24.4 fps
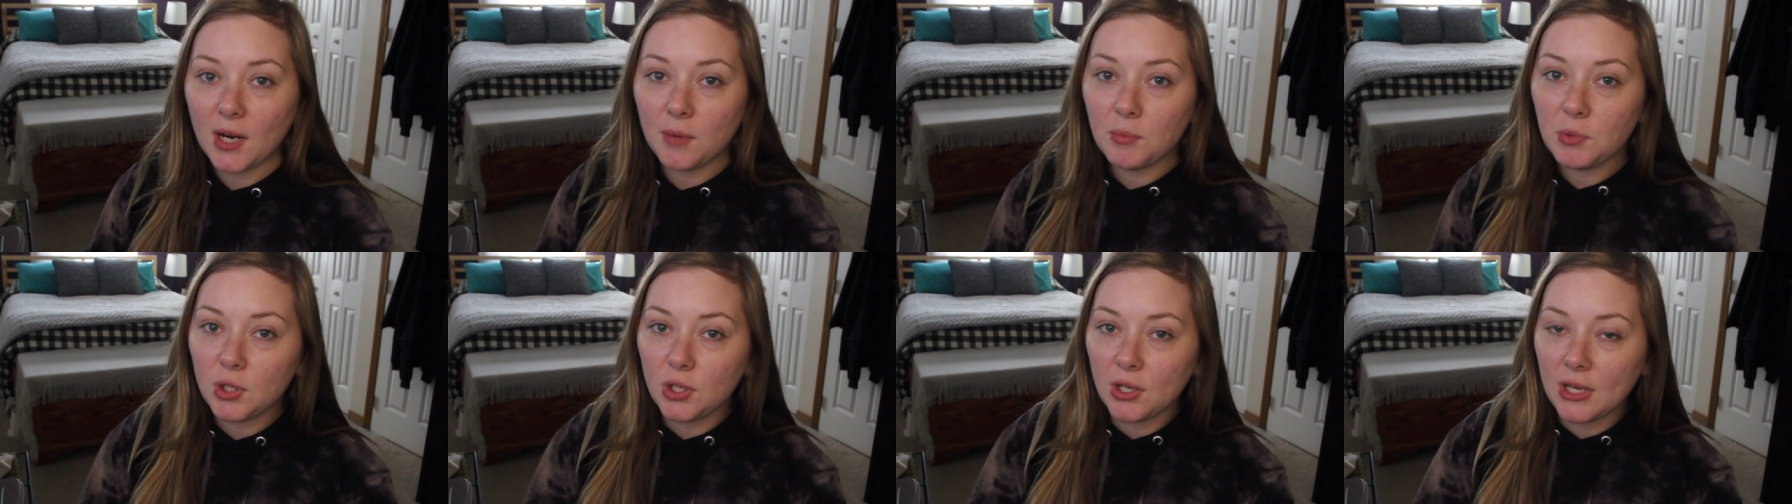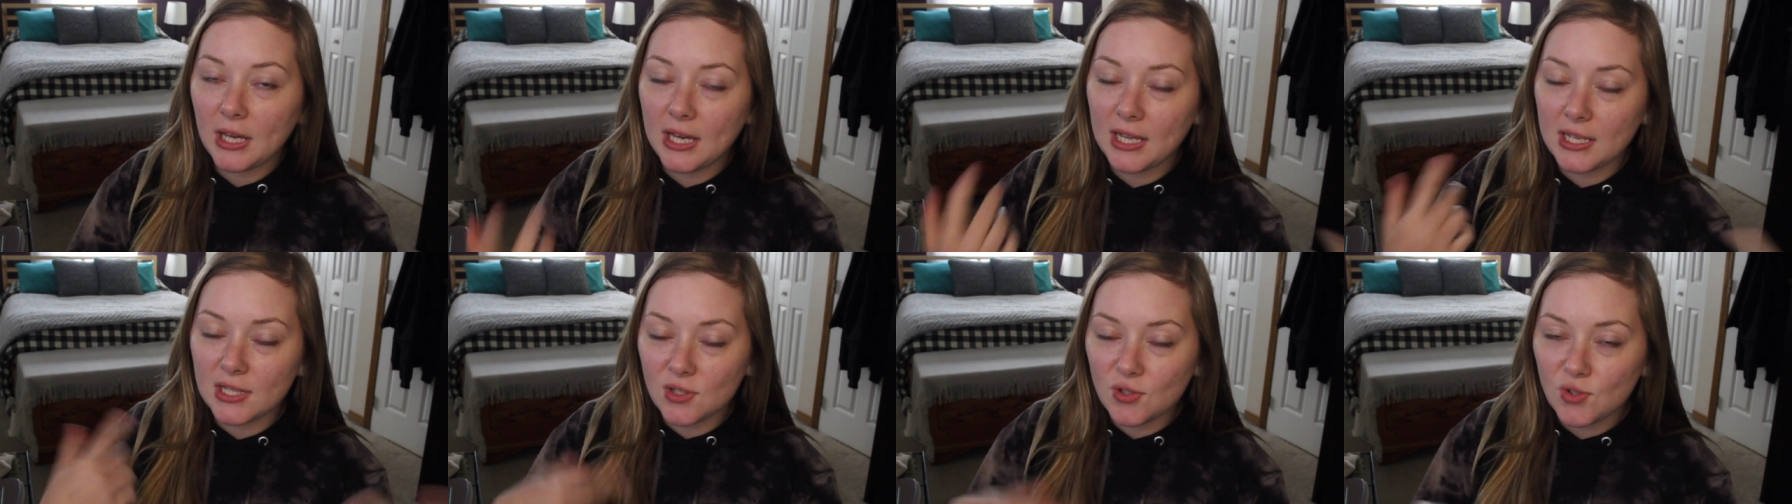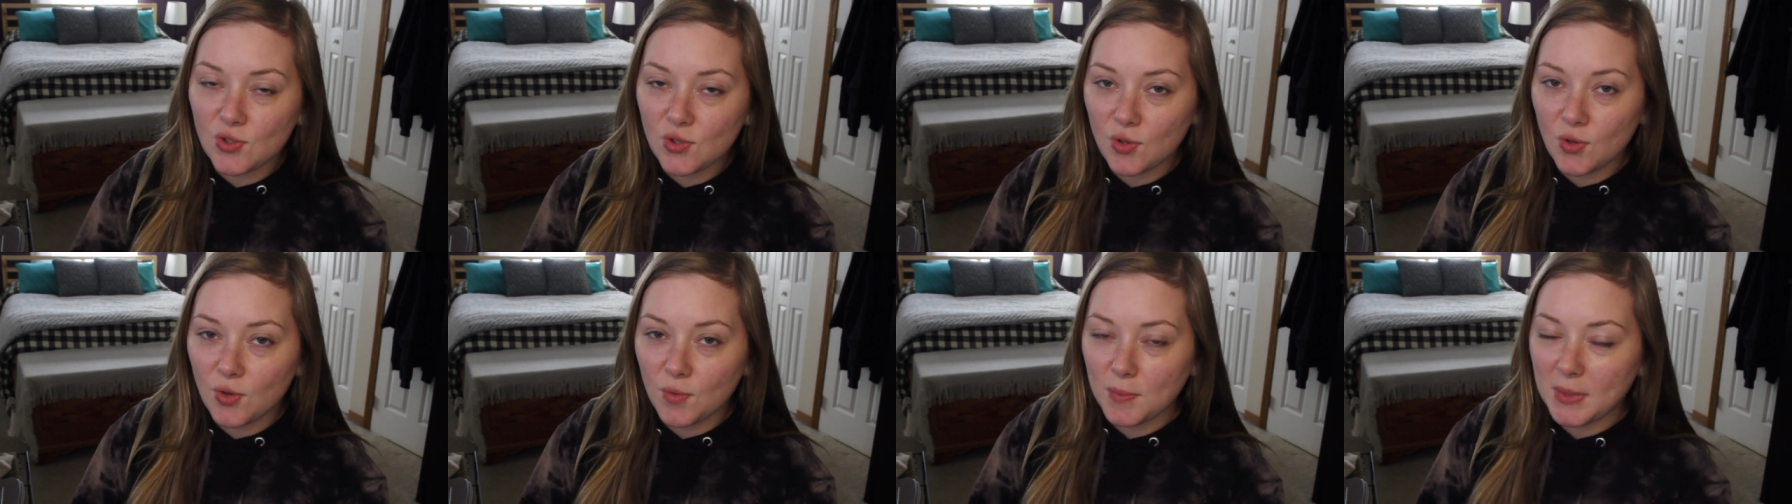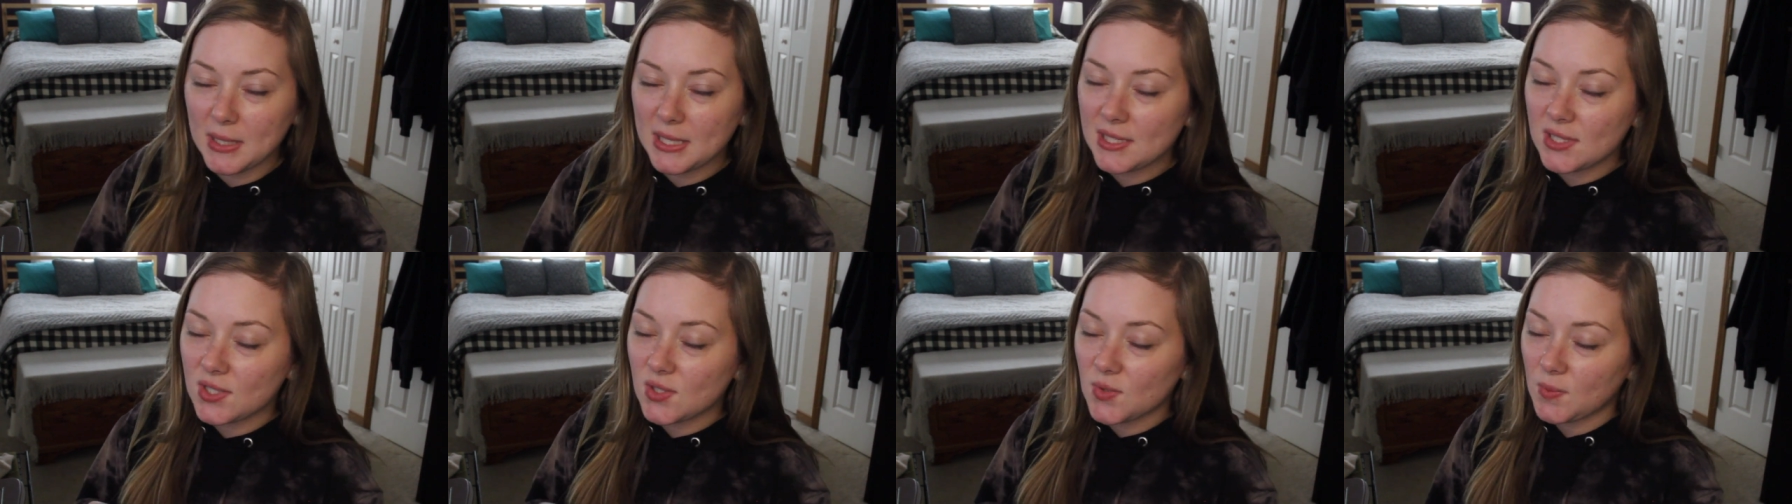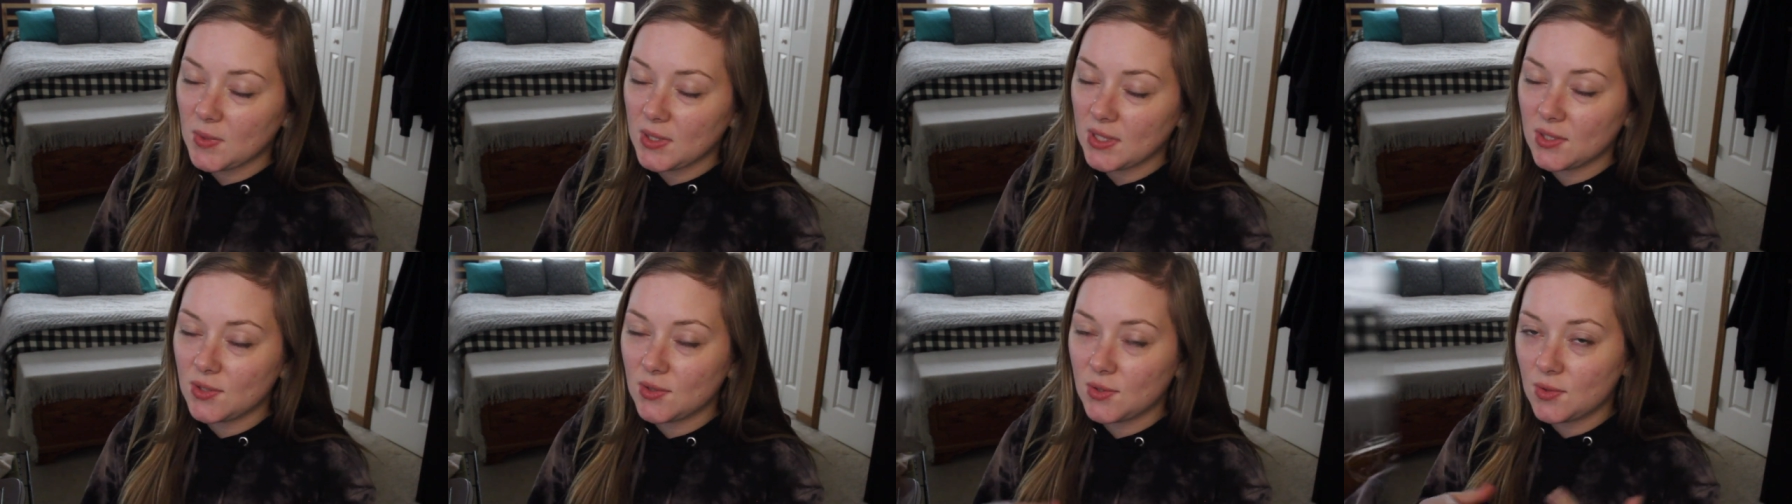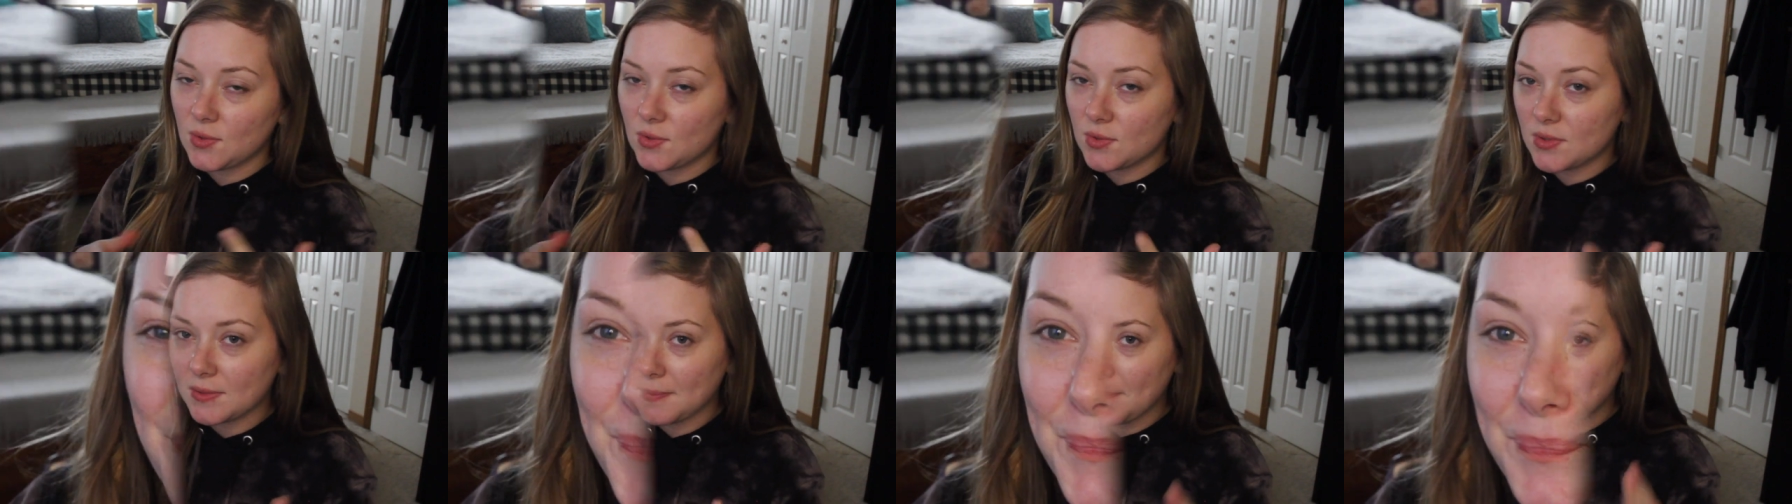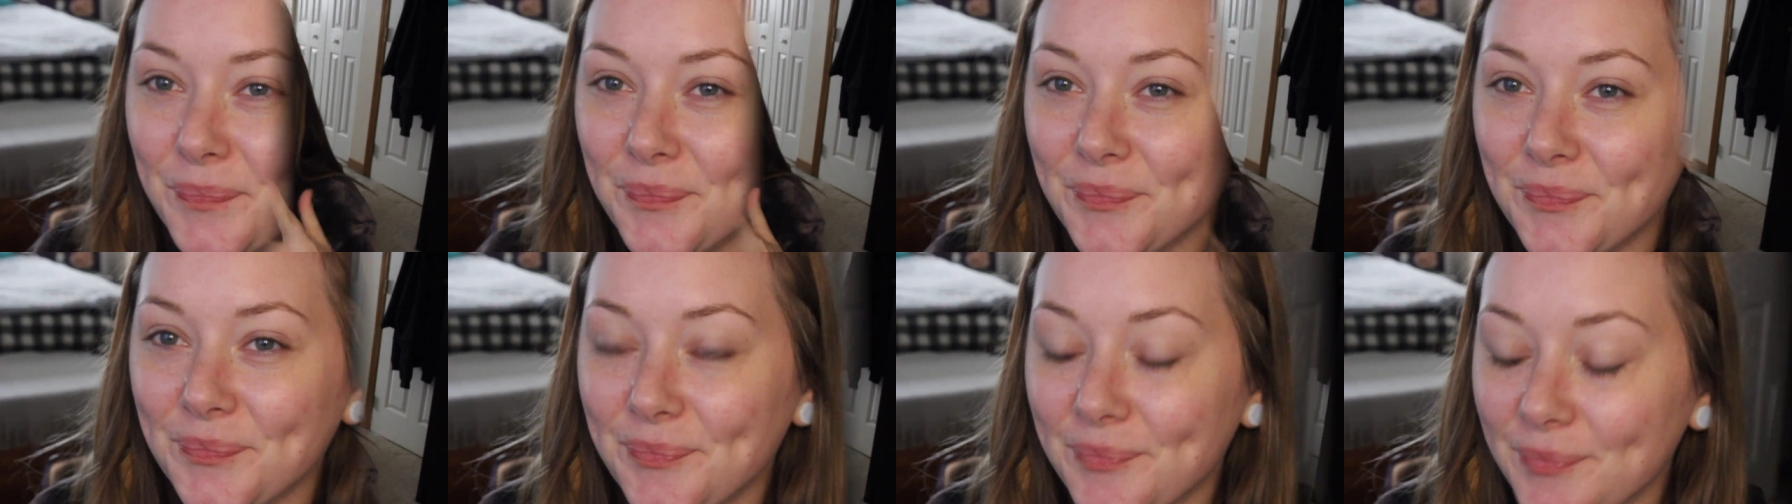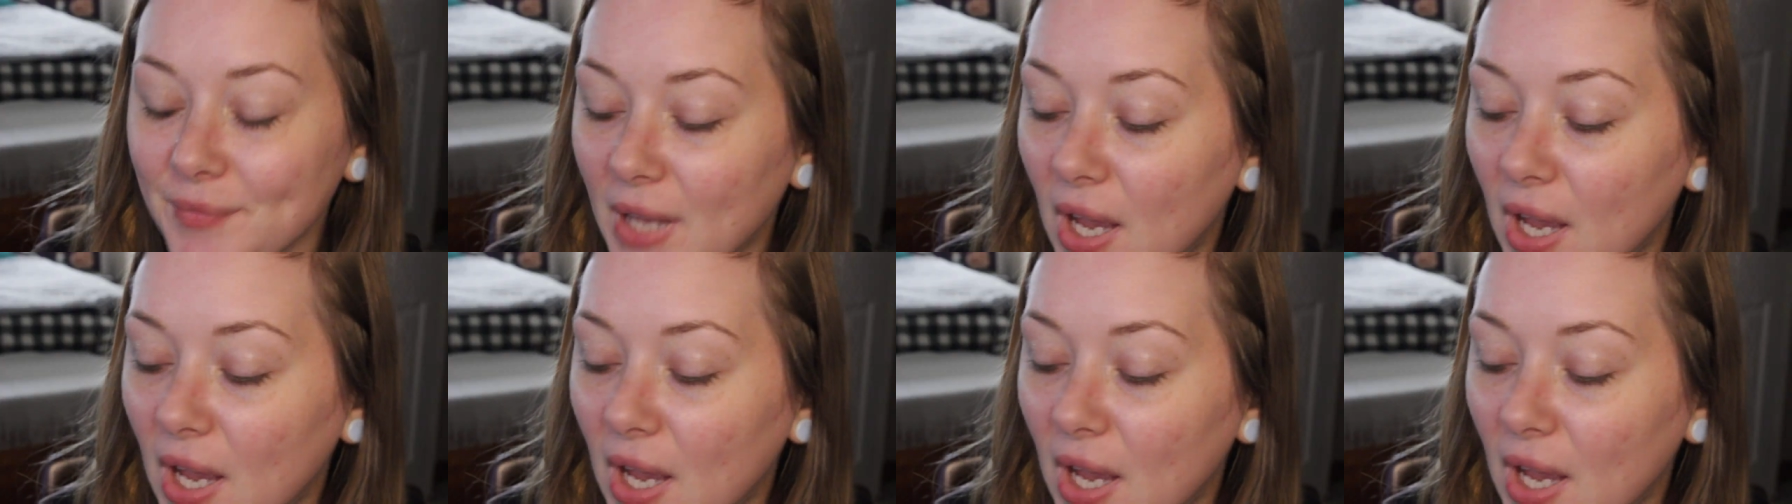I'm gonna go ahead and zoom in so we can do some makeup.